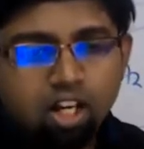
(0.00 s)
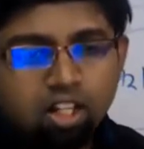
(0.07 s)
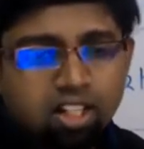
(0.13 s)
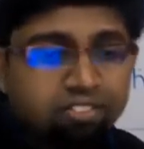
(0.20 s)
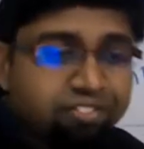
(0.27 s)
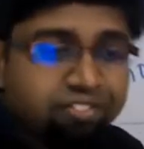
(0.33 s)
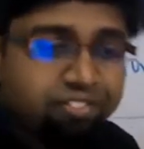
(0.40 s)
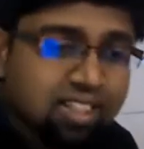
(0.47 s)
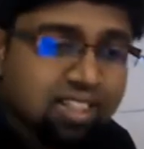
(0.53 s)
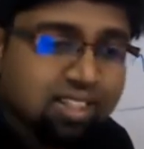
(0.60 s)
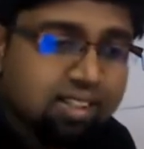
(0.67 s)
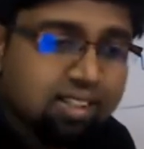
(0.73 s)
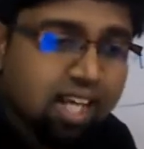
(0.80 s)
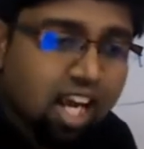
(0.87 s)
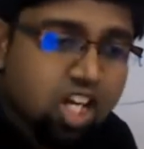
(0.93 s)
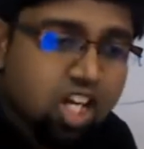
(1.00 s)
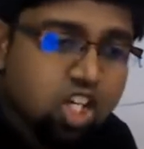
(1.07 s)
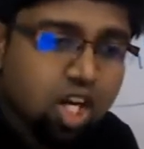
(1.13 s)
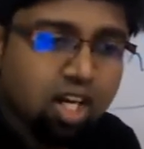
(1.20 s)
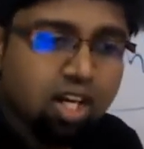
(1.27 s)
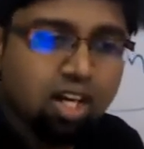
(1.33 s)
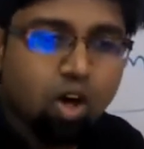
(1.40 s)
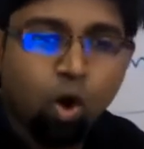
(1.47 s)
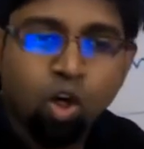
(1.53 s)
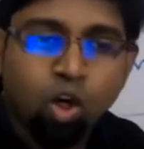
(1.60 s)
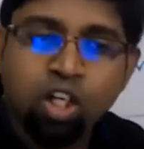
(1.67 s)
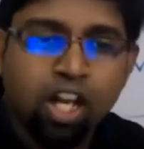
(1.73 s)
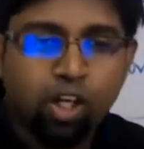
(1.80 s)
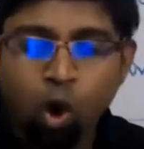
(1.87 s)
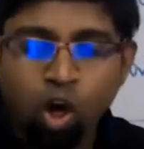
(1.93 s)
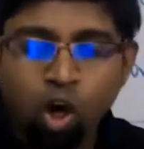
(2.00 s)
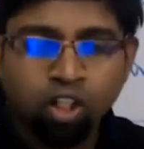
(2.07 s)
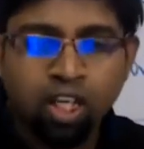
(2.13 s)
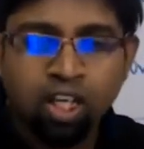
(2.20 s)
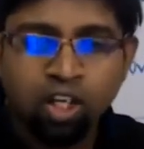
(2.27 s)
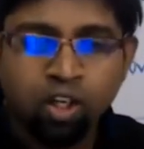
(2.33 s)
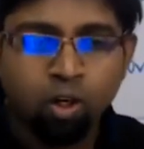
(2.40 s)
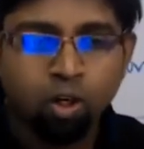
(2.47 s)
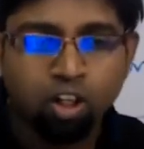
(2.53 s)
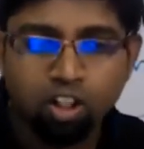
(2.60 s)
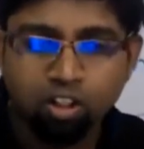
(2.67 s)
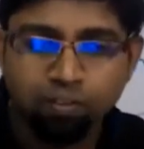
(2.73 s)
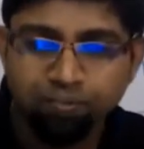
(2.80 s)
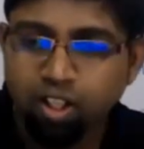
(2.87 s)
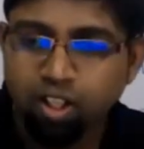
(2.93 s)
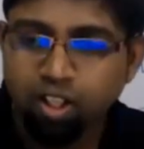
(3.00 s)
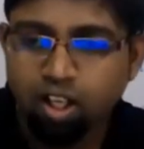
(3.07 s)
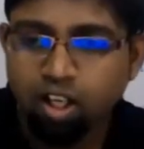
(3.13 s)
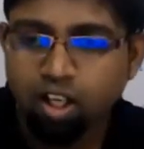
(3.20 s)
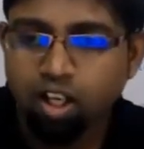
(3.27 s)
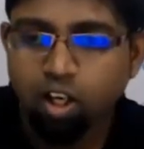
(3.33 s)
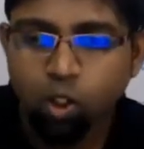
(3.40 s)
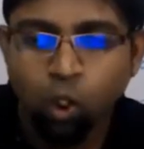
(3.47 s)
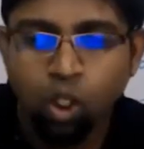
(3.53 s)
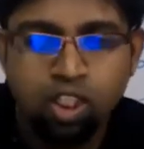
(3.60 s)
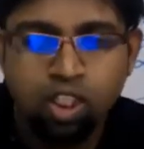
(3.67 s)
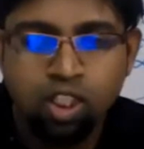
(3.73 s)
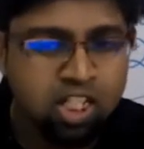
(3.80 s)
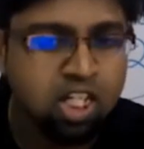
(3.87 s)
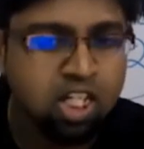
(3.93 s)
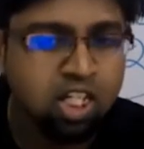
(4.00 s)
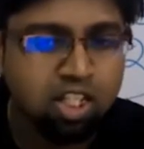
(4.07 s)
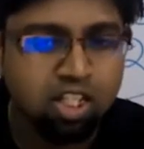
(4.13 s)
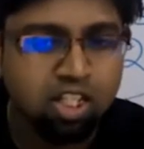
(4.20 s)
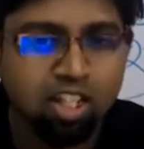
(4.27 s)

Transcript: The first station only talking, no touching.